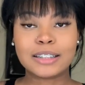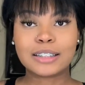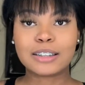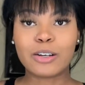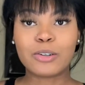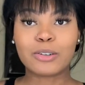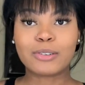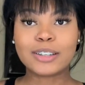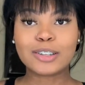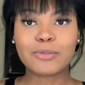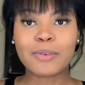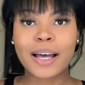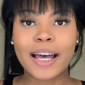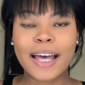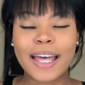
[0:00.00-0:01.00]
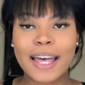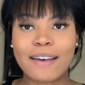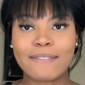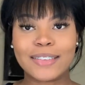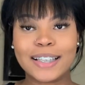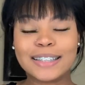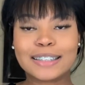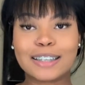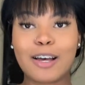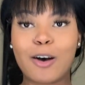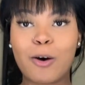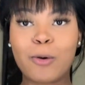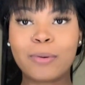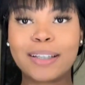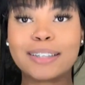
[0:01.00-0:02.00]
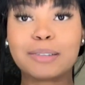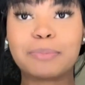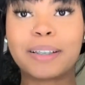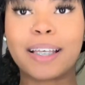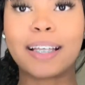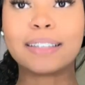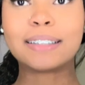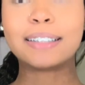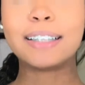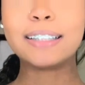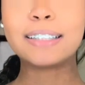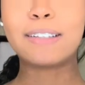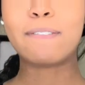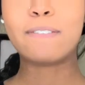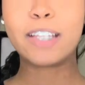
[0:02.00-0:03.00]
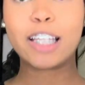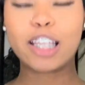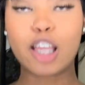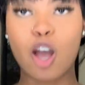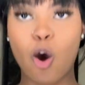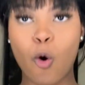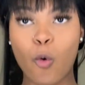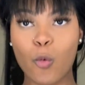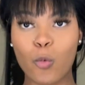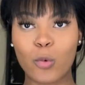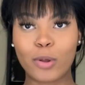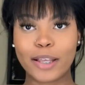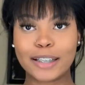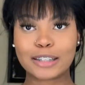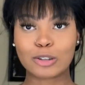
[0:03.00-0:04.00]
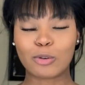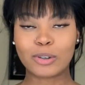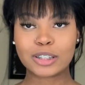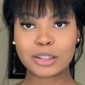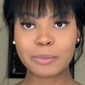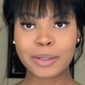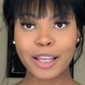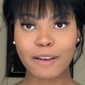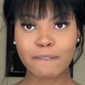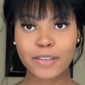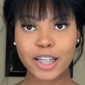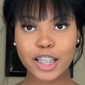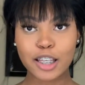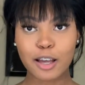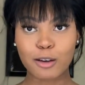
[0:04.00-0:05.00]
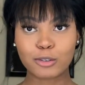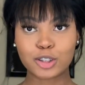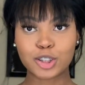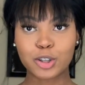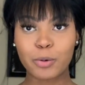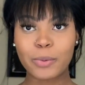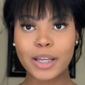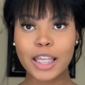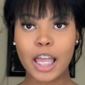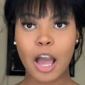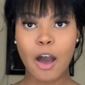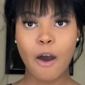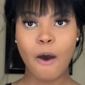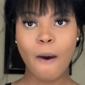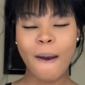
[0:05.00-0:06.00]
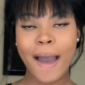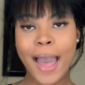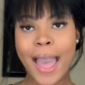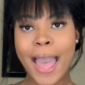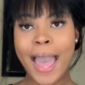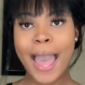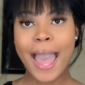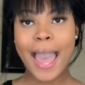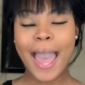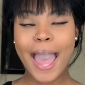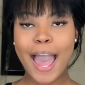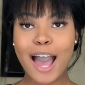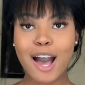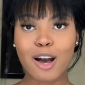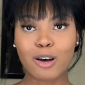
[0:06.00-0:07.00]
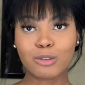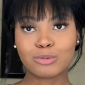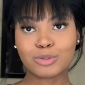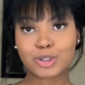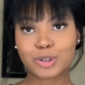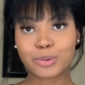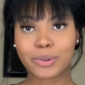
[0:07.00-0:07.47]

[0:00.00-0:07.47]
So the reason why I have this on is because this video is going to be a video showing y'all how to